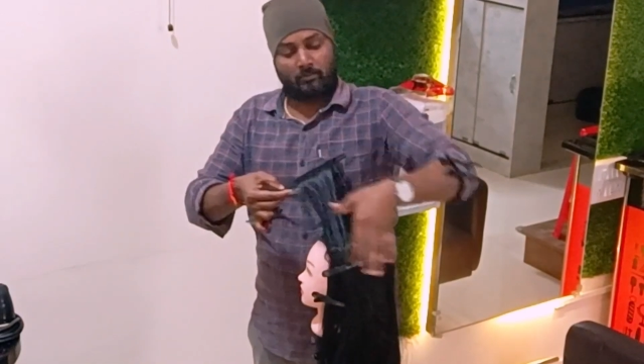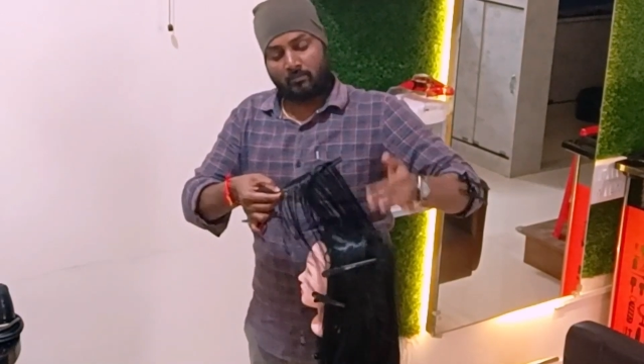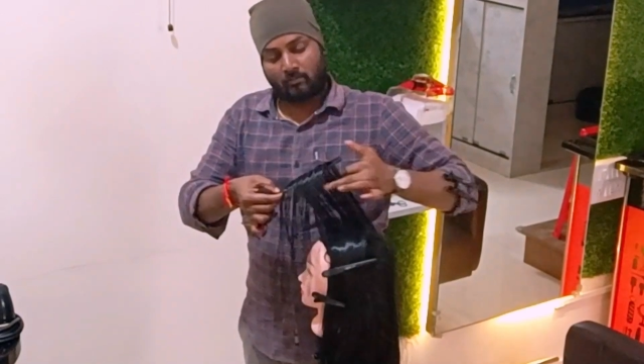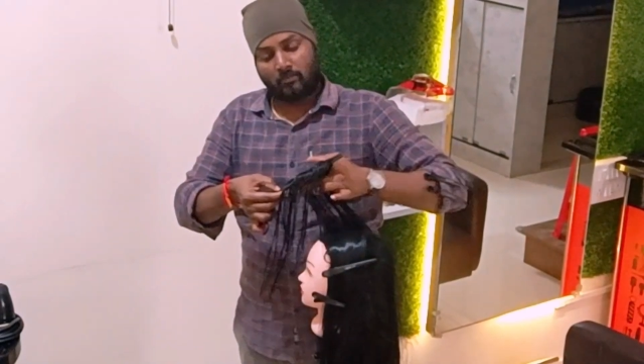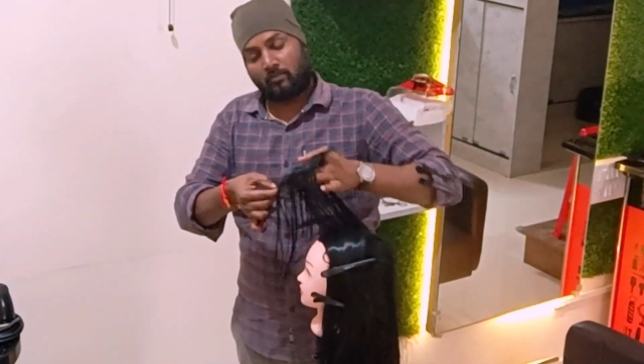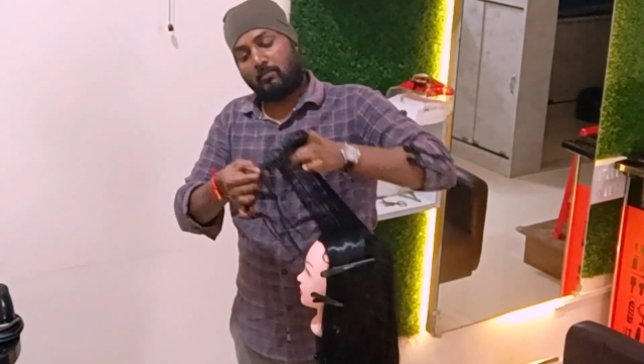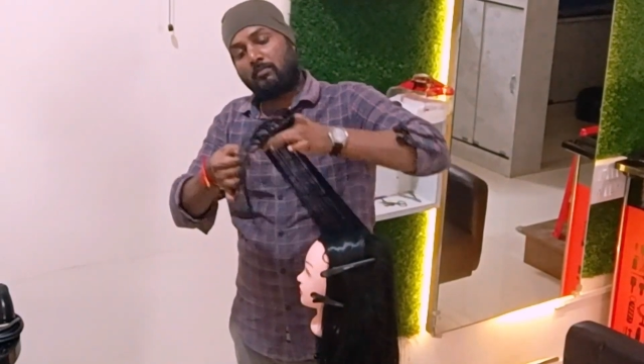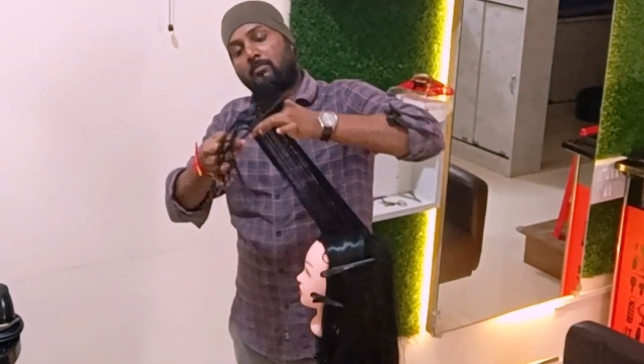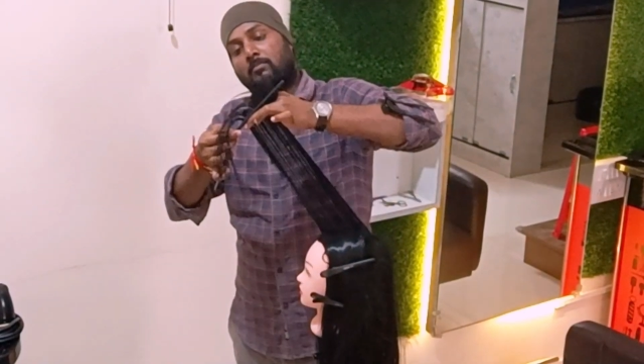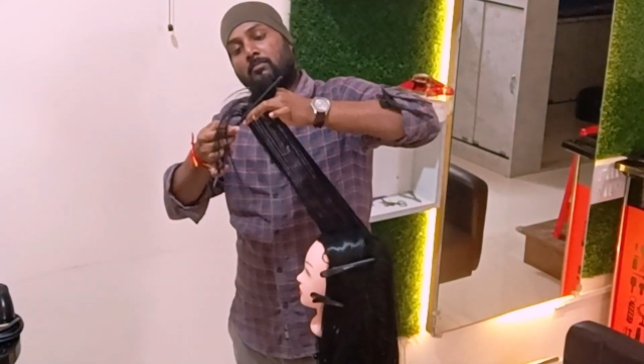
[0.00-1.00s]
So rest of
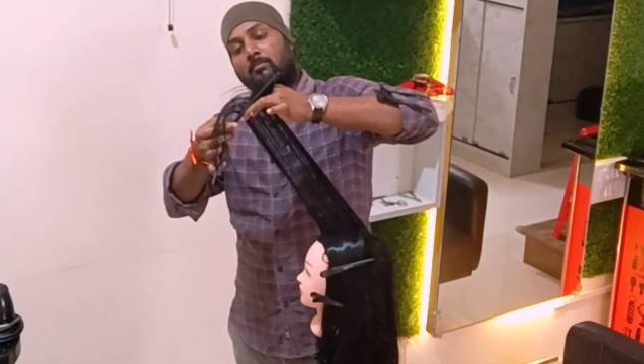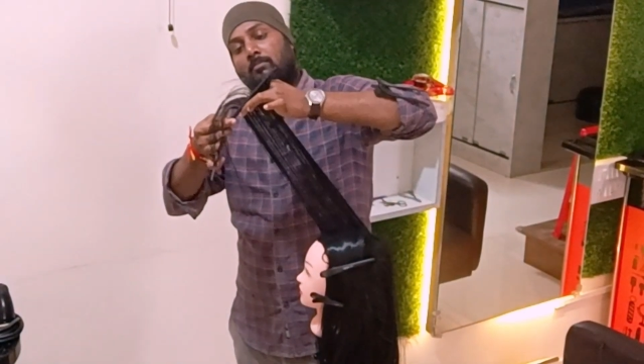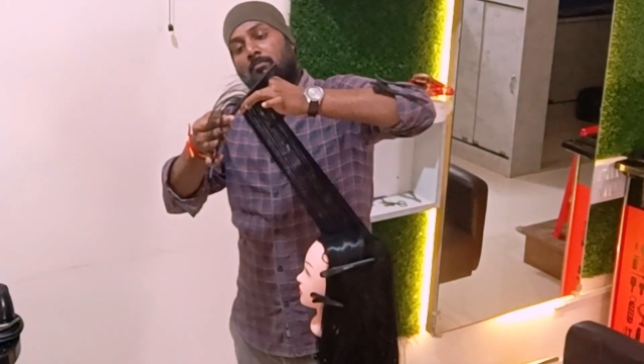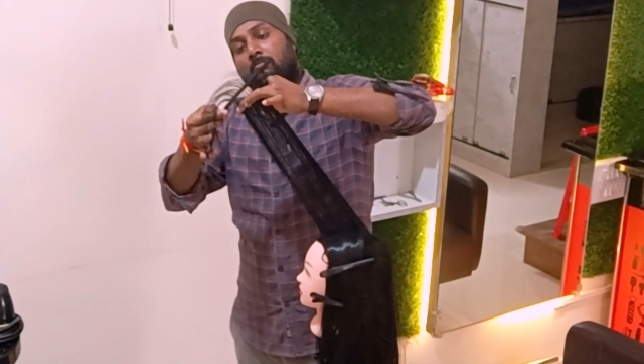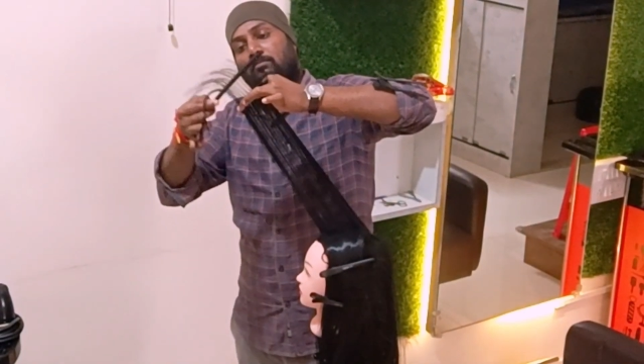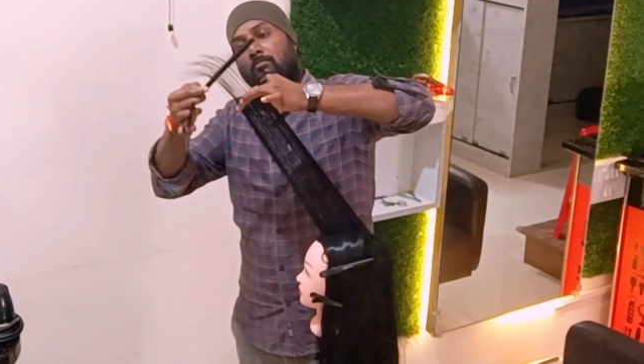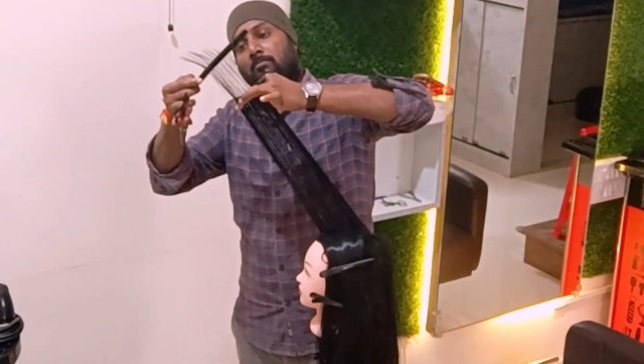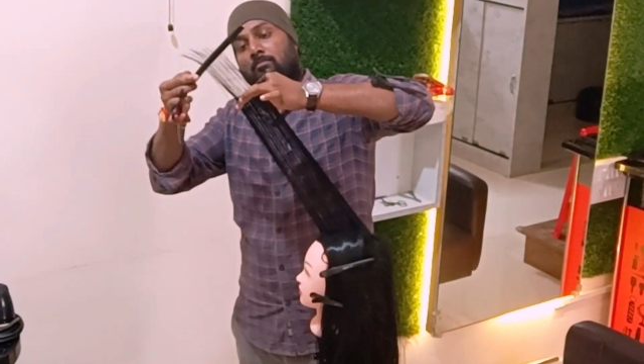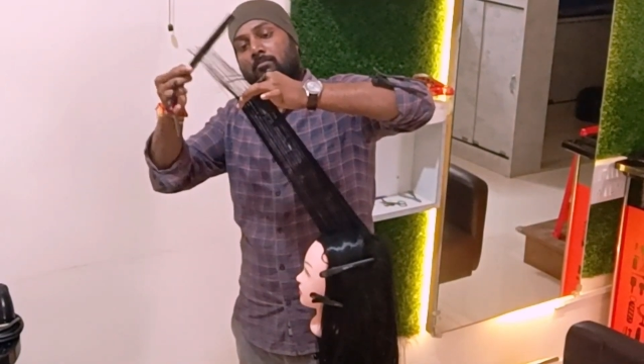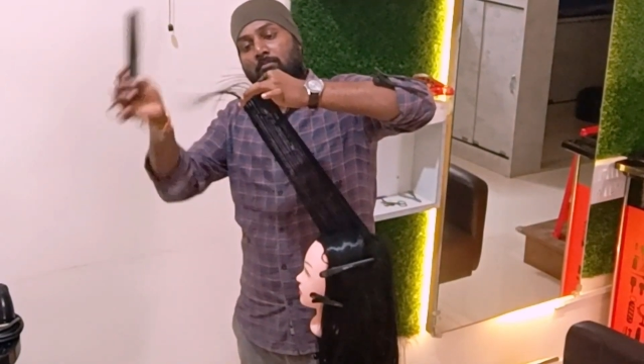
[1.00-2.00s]
the hair,
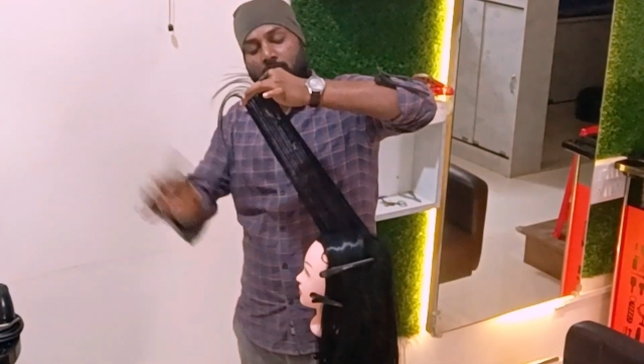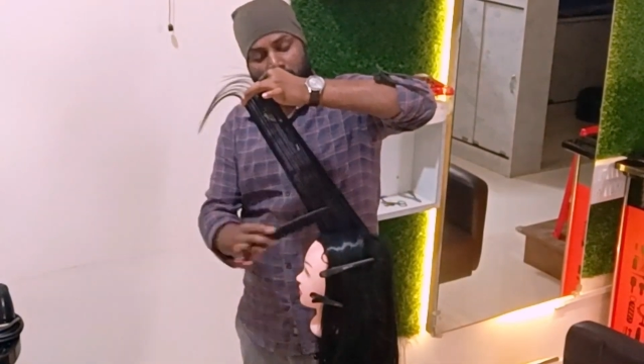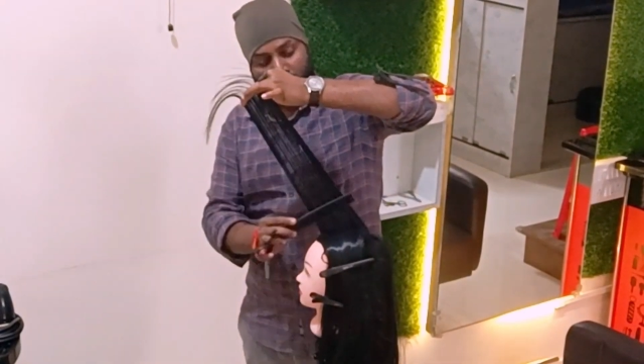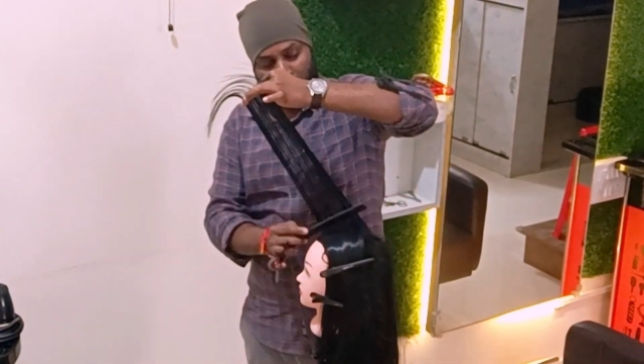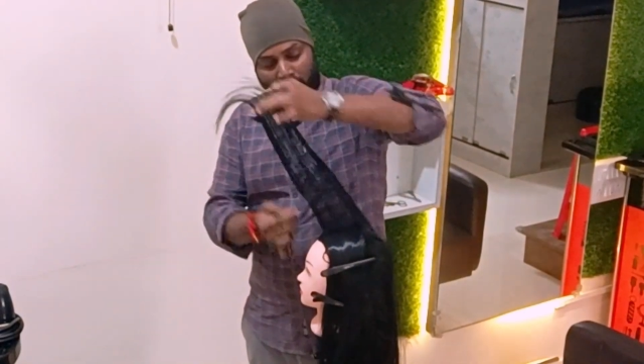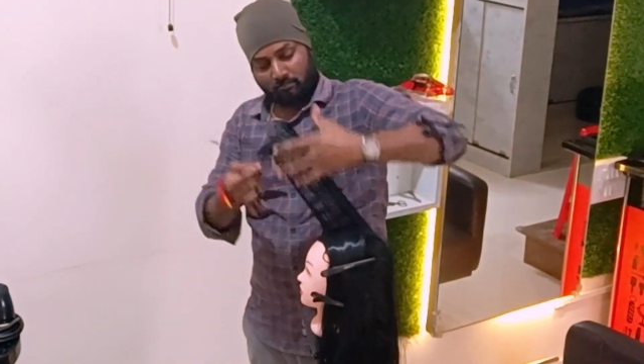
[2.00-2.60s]
cut it off.